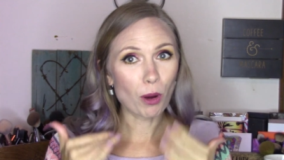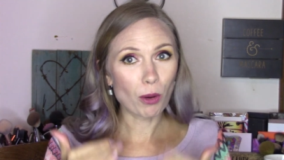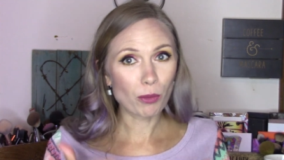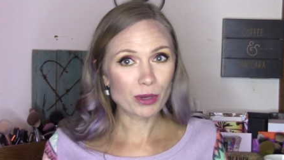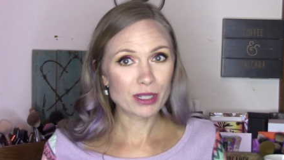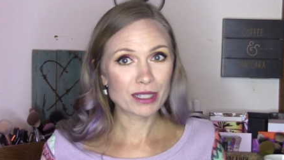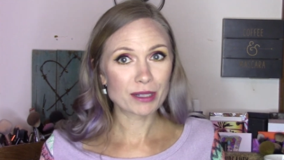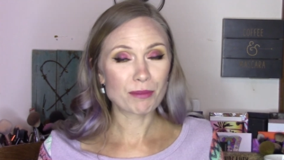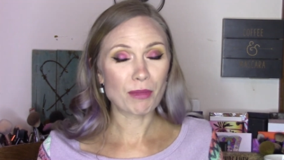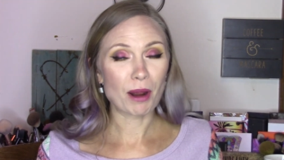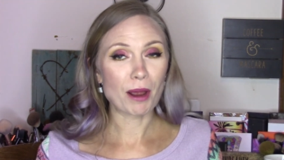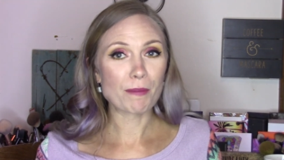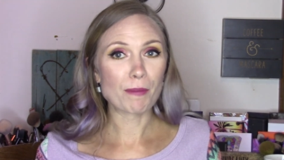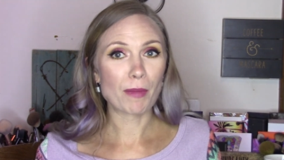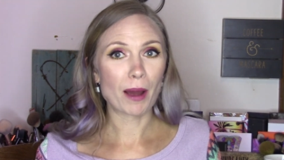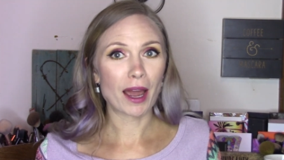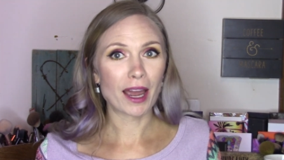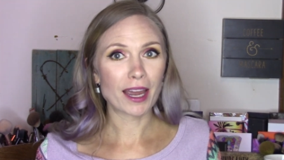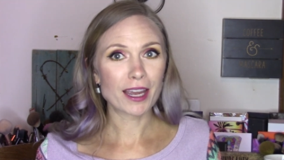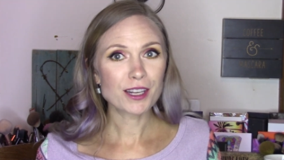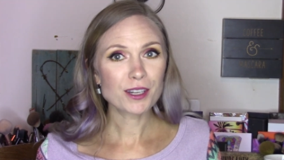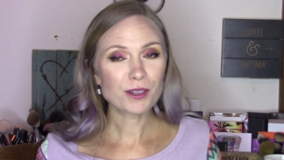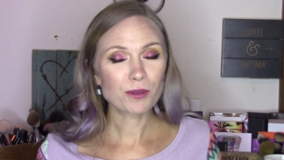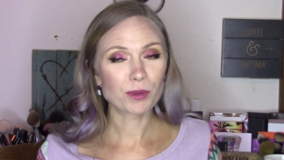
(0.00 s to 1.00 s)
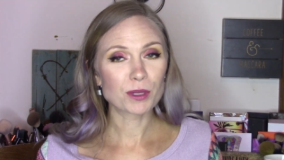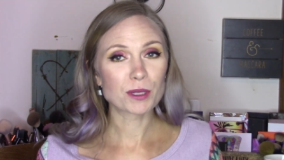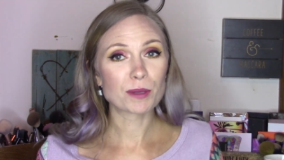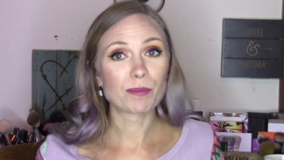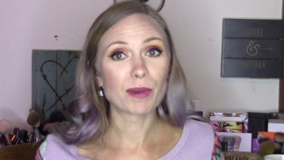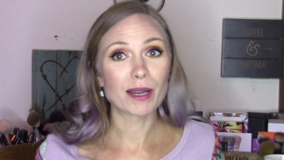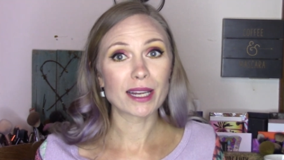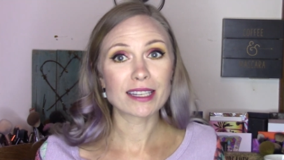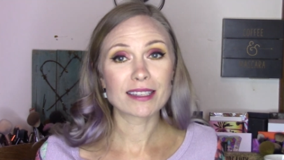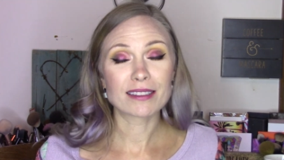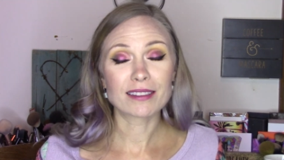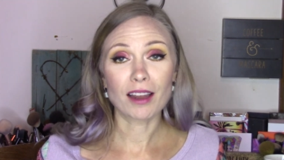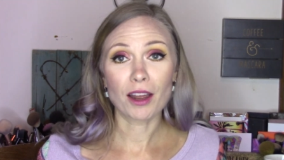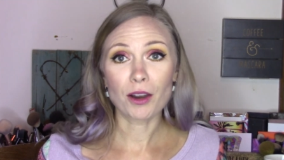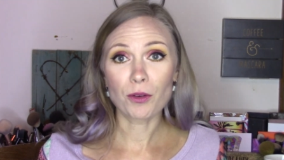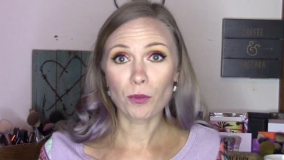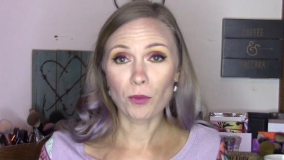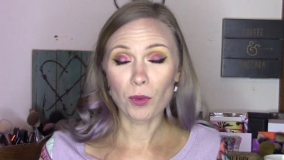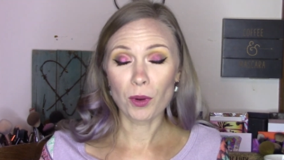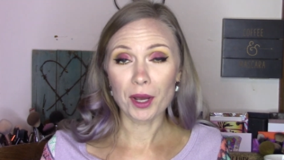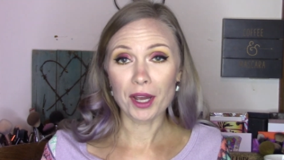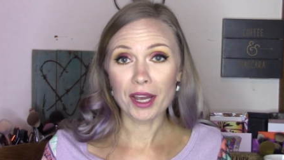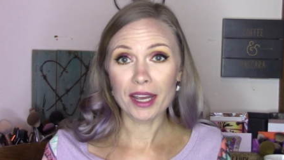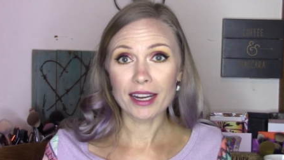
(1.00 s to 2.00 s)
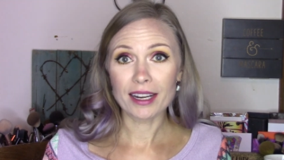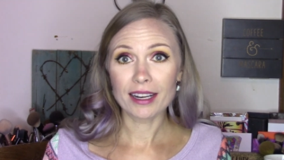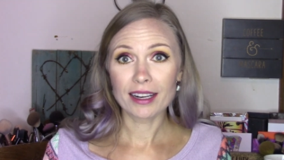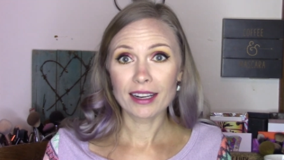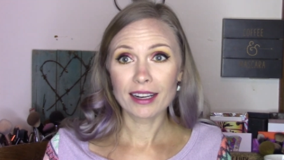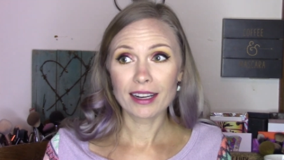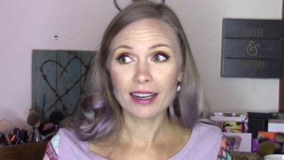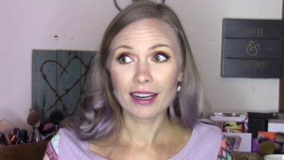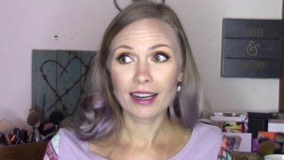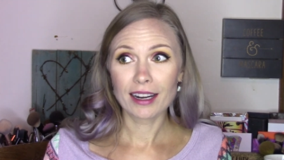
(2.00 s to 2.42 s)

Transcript: what was in my mind was based on what